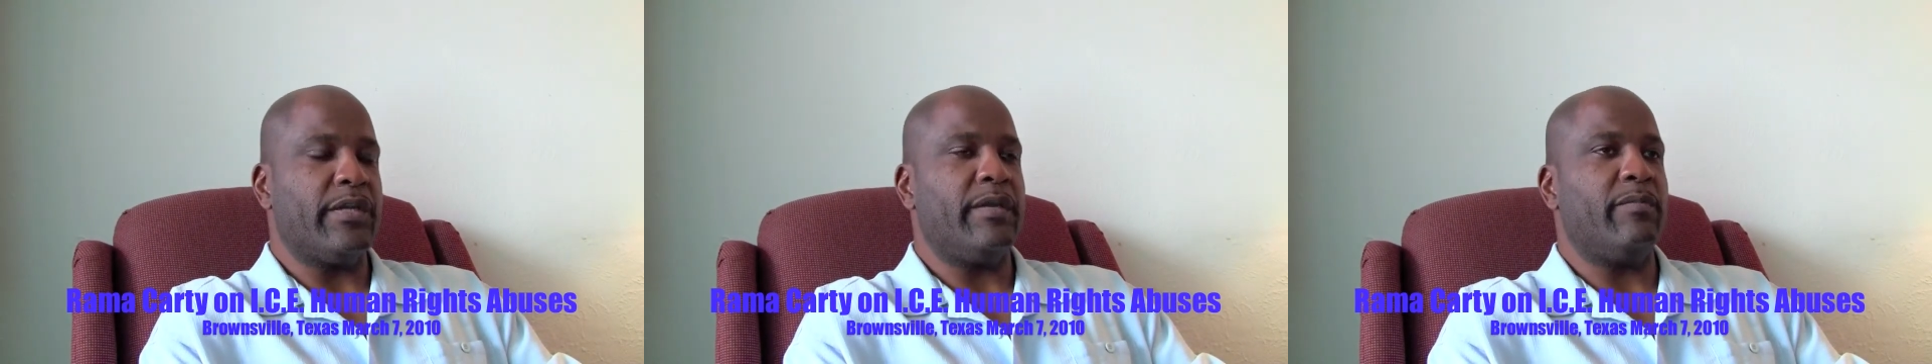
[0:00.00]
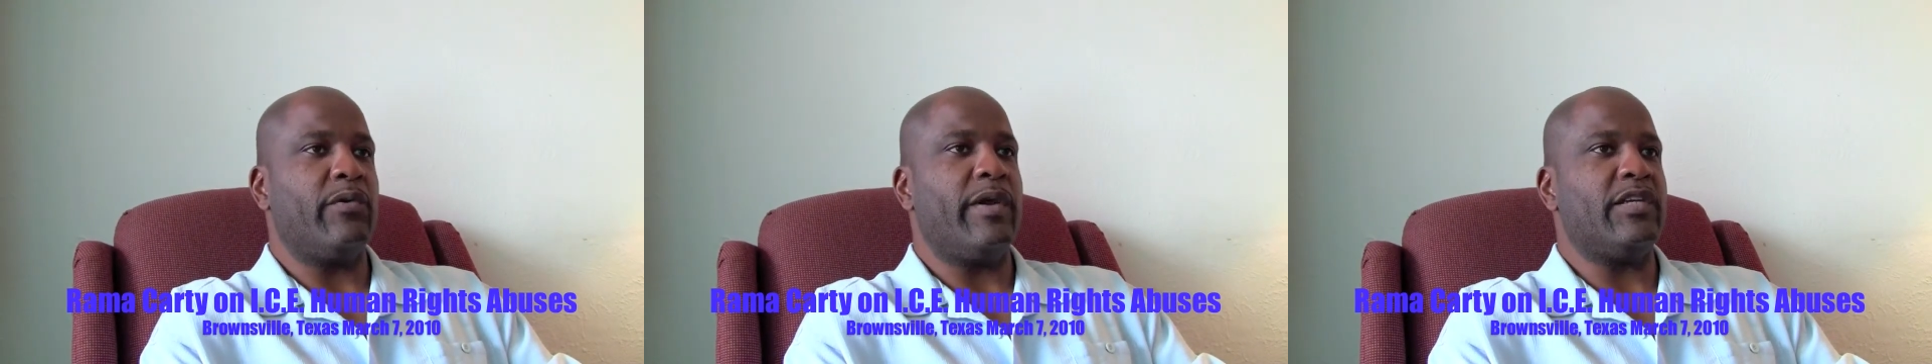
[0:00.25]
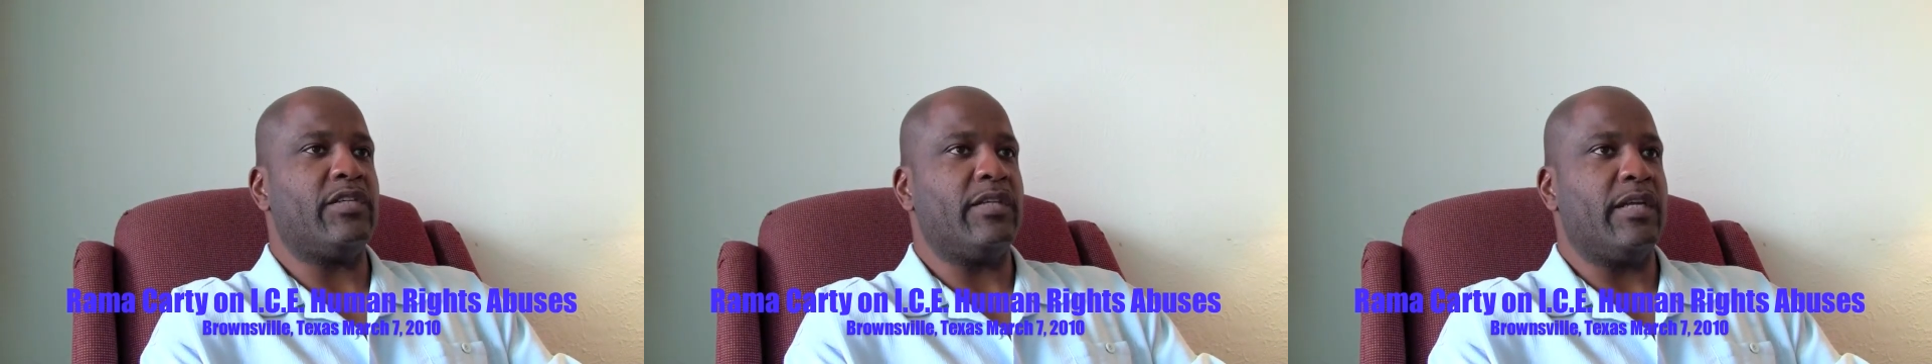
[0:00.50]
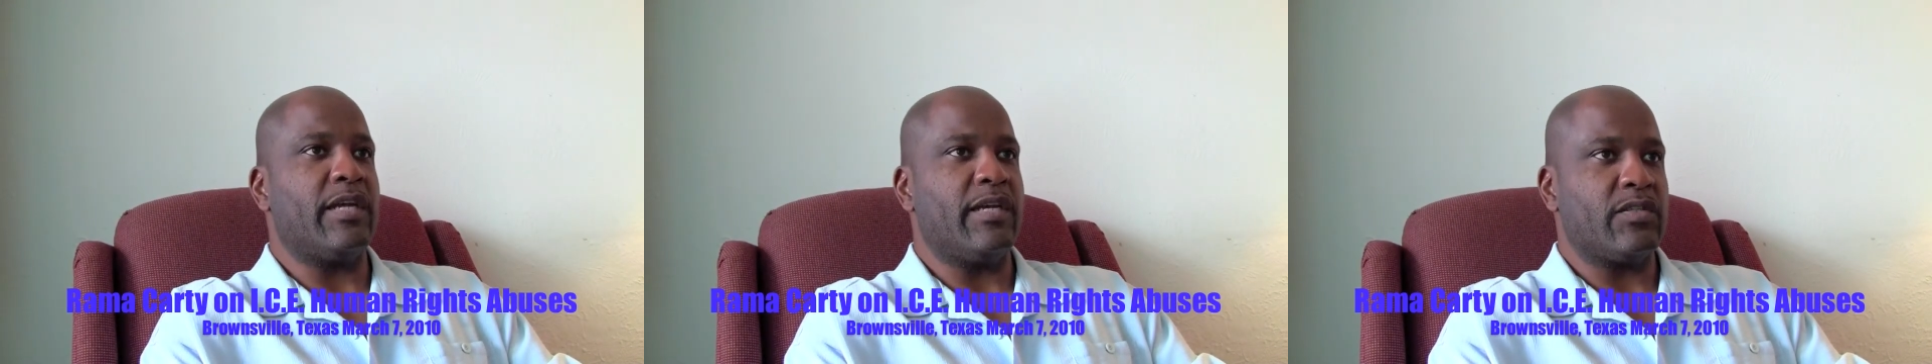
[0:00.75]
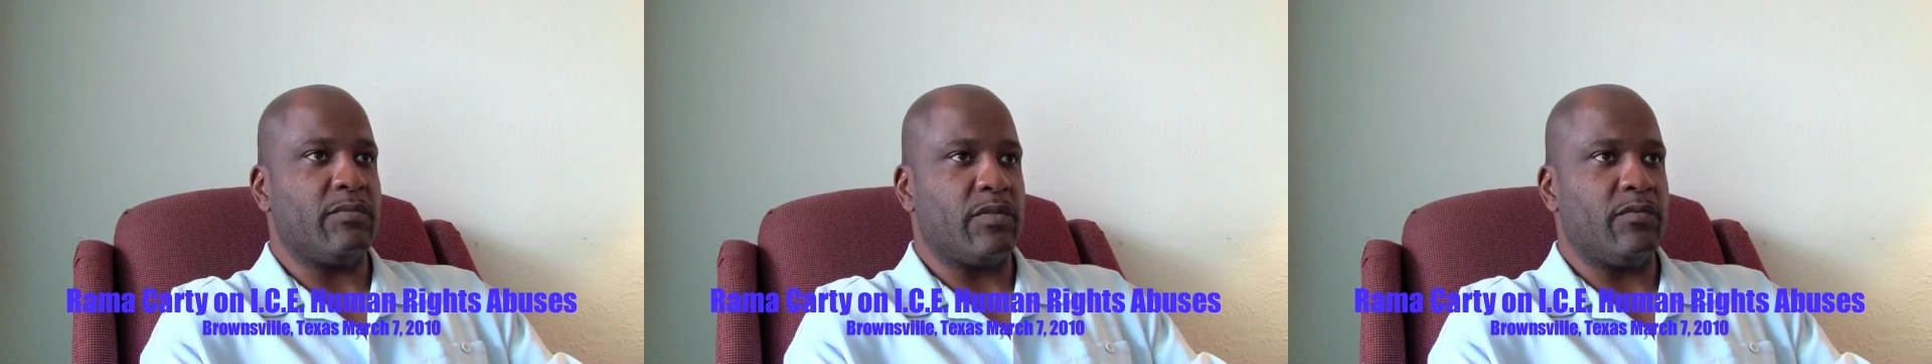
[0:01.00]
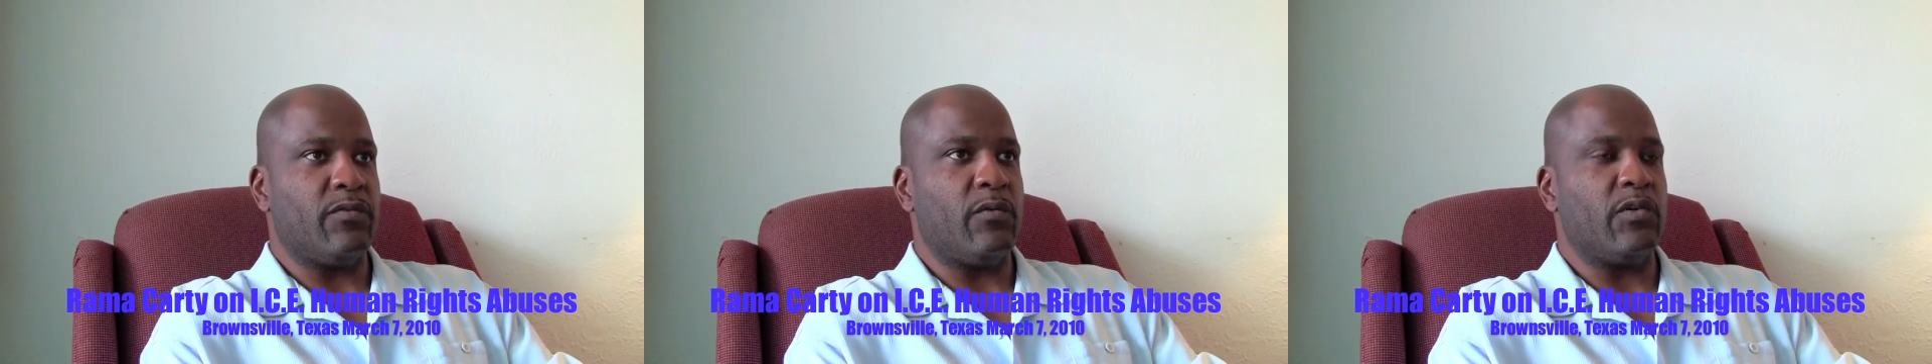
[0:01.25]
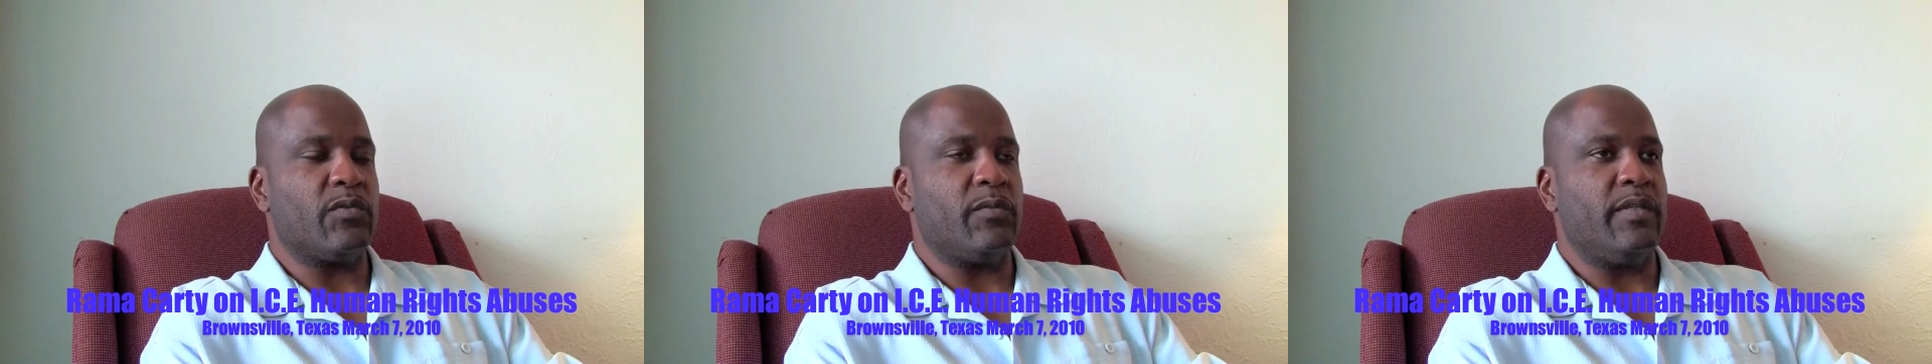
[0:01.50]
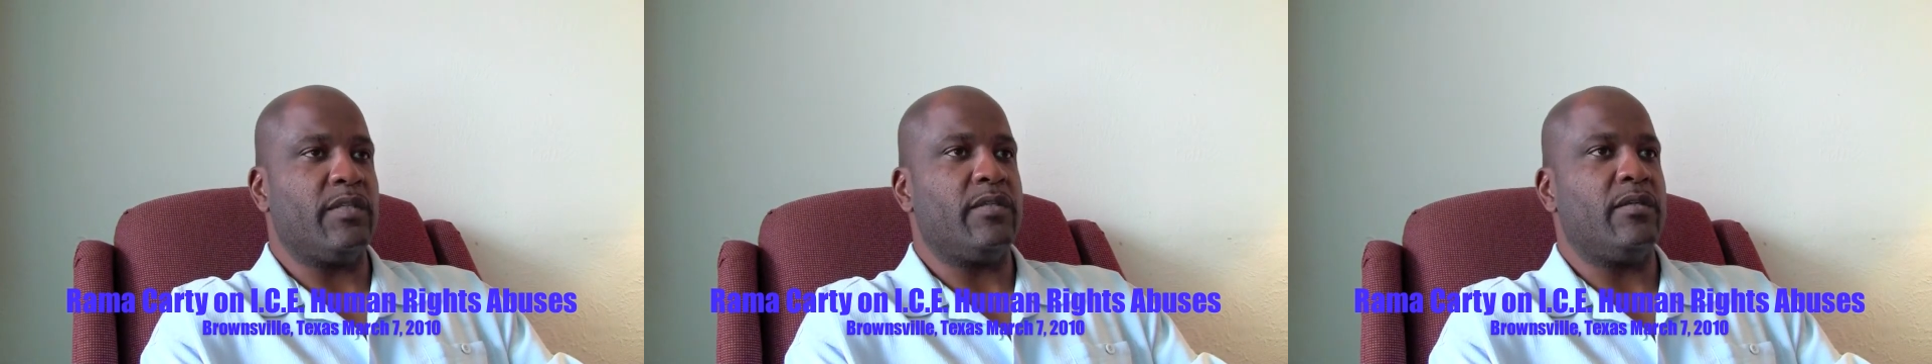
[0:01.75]
Immigration and Customs
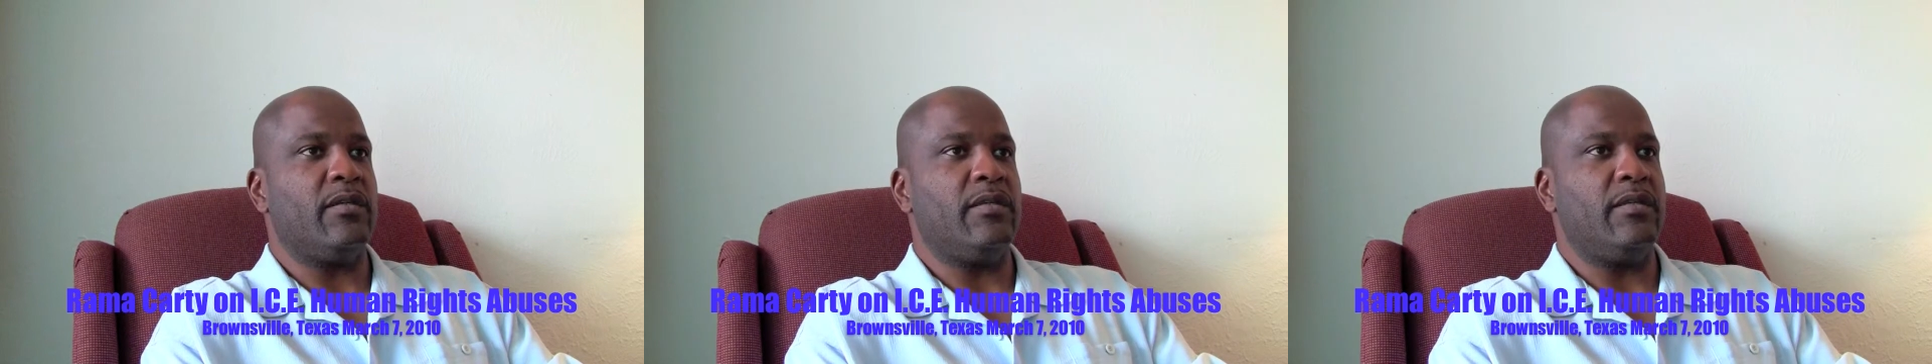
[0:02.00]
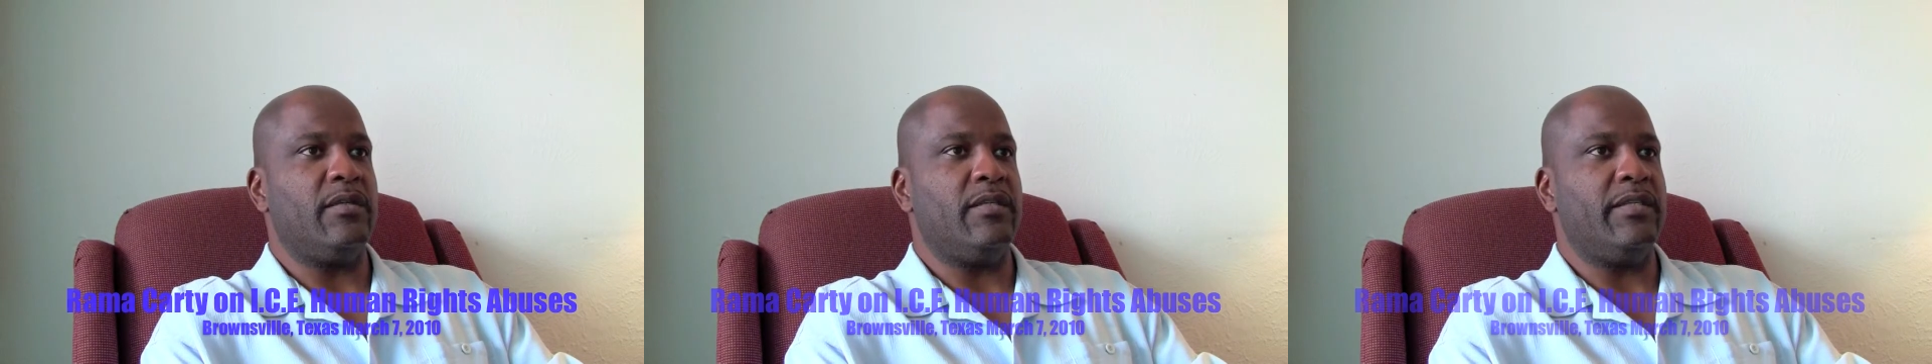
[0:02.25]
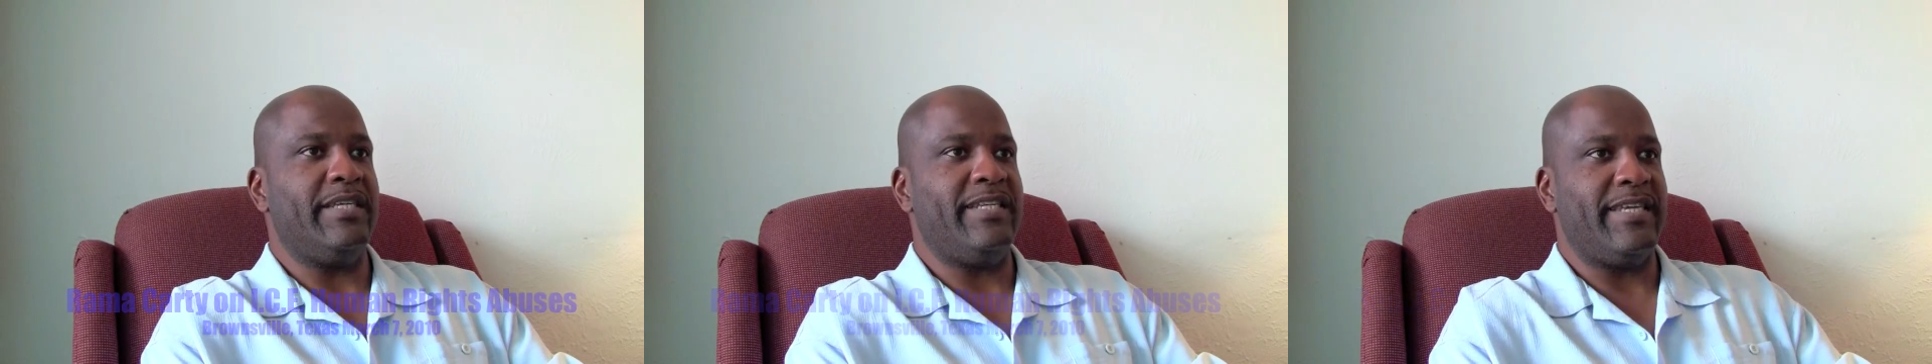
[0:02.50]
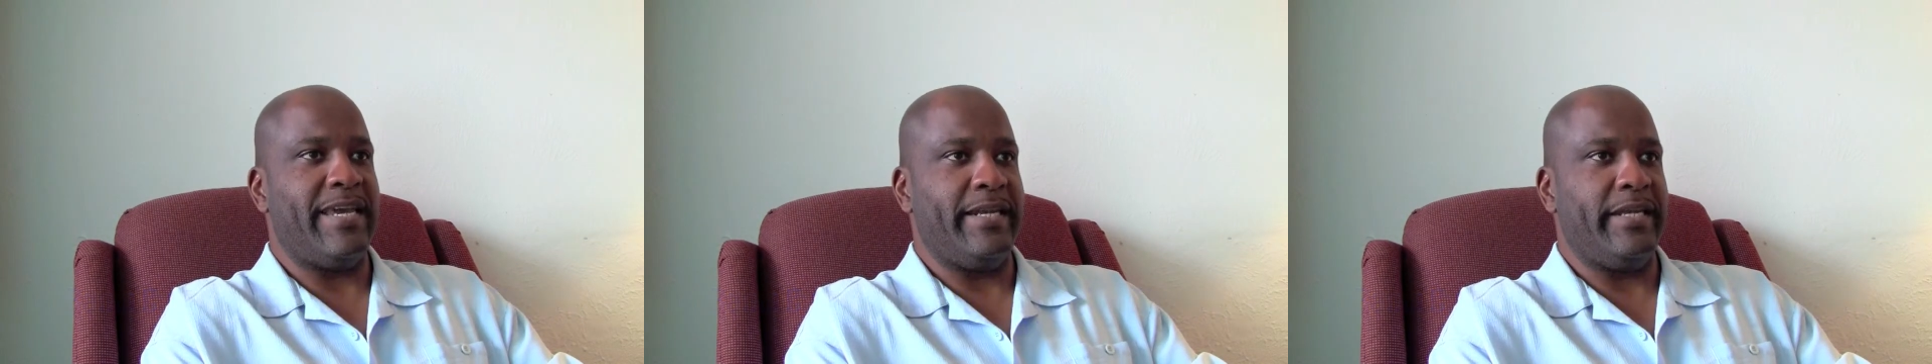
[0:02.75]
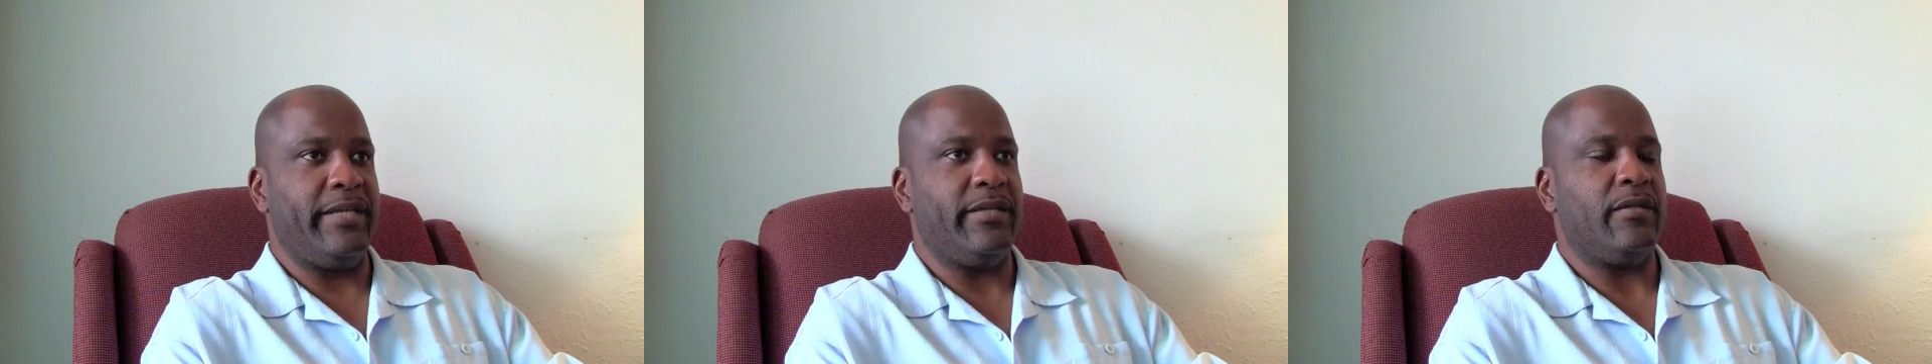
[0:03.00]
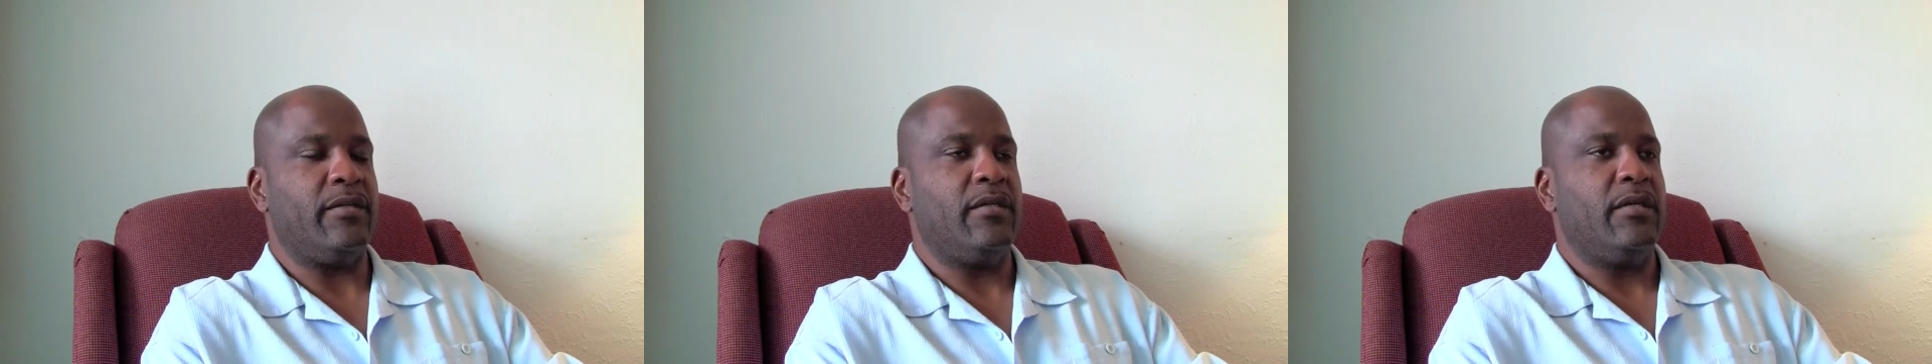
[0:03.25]
Enforcement detainee.